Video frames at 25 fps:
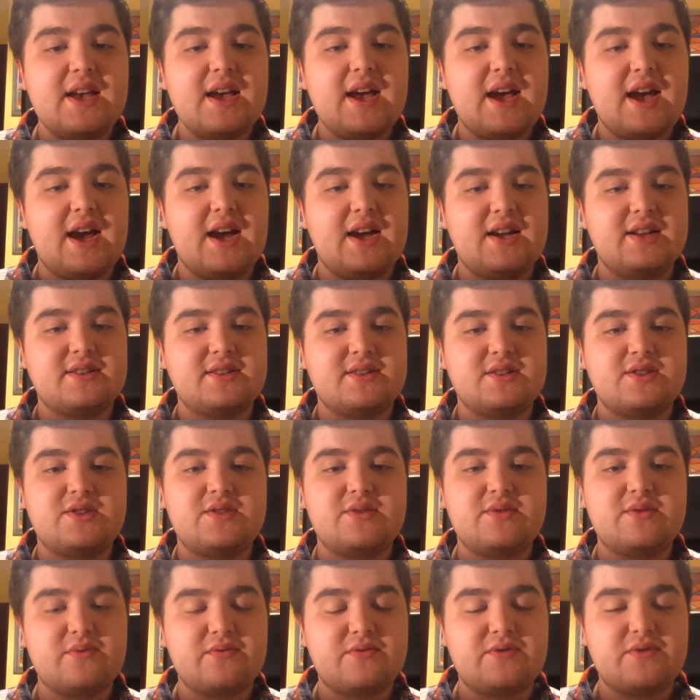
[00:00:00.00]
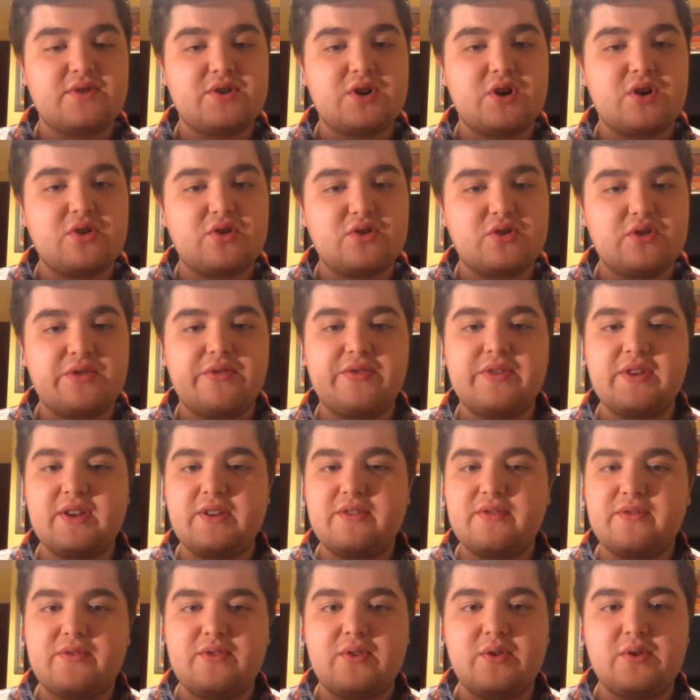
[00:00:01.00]
and photography
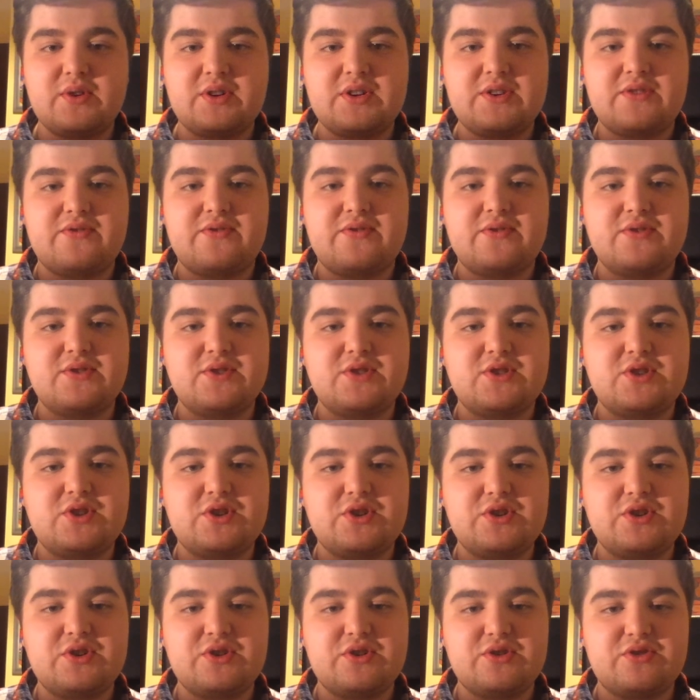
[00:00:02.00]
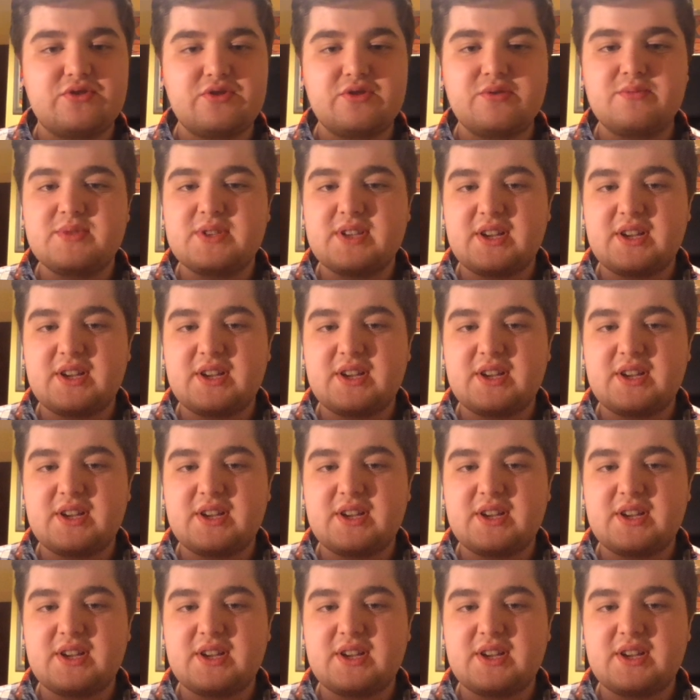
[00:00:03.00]
for different student groups,